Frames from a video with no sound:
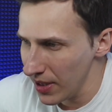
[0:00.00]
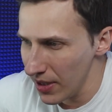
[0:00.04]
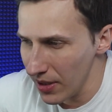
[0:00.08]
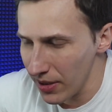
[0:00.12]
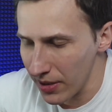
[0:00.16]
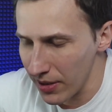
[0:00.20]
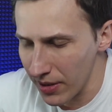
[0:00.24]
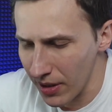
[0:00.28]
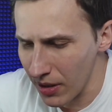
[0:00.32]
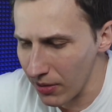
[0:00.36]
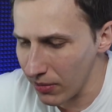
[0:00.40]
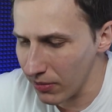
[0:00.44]

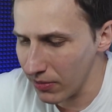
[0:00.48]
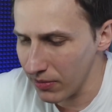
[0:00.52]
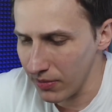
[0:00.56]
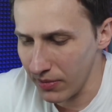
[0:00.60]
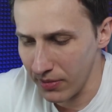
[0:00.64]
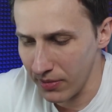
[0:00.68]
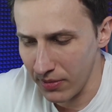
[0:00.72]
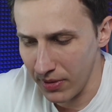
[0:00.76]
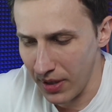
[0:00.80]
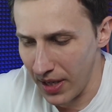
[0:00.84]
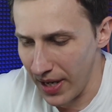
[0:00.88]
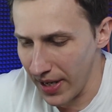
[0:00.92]
You know,
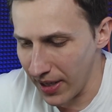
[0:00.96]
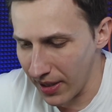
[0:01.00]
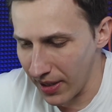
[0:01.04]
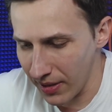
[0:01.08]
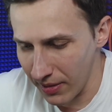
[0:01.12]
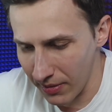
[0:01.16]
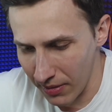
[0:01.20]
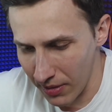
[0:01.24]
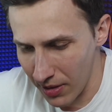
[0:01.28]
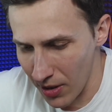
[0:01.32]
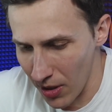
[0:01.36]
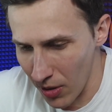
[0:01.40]
I
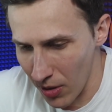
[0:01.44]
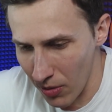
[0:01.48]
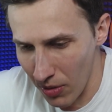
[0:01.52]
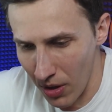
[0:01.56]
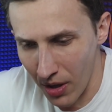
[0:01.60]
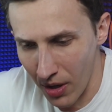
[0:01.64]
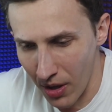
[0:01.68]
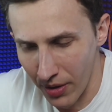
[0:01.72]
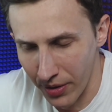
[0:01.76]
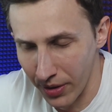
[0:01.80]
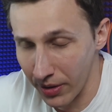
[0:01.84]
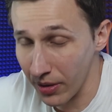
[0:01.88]
can go
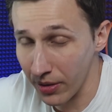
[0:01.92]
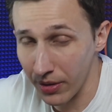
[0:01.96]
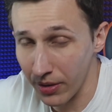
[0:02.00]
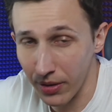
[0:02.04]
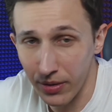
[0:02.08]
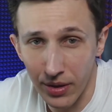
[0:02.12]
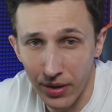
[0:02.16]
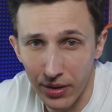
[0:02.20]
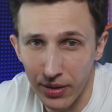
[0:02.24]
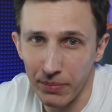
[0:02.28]
on and on and on